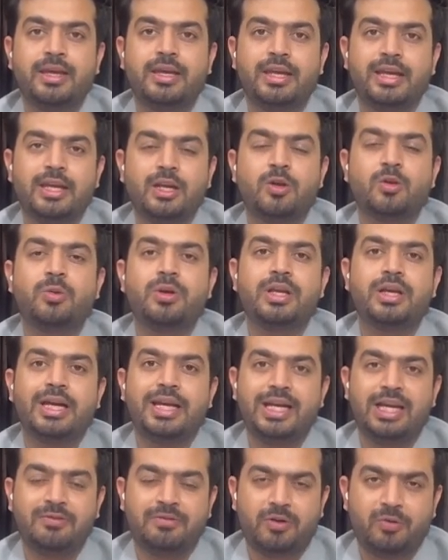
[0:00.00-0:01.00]
including
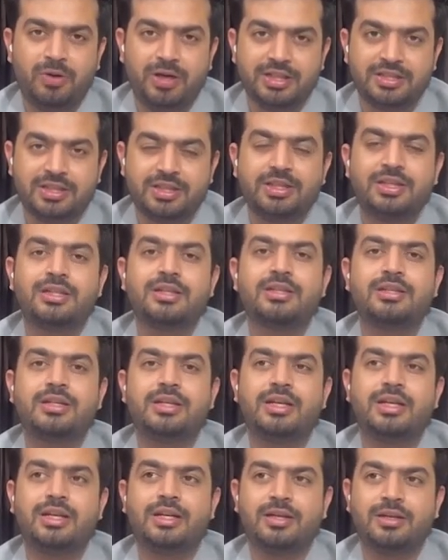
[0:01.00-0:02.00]
IIT foundation
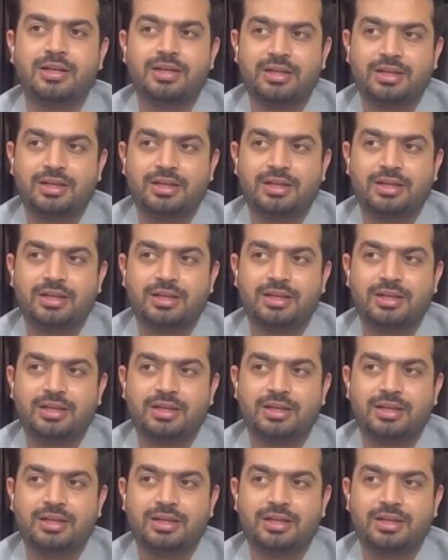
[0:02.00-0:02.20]
and